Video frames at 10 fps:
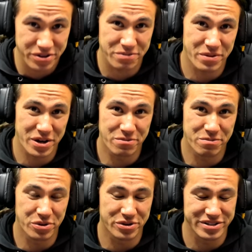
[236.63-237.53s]
got the
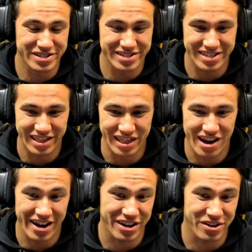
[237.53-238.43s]
motherboard just
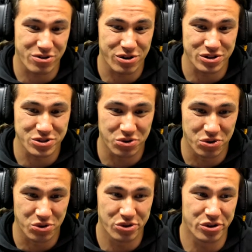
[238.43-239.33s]
lying across
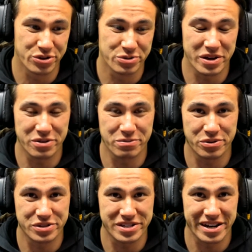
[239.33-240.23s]
all those
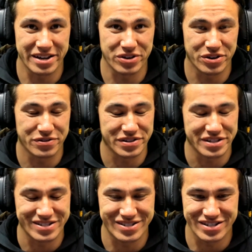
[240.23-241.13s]
motherboard standoffs
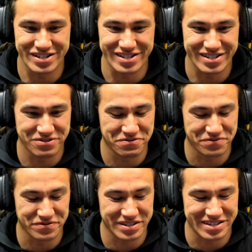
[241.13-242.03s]
is just
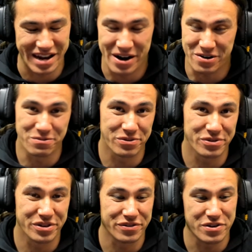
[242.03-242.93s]

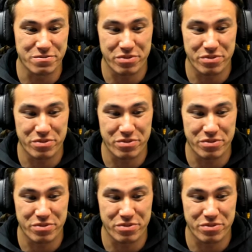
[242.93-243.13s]
terrible. If he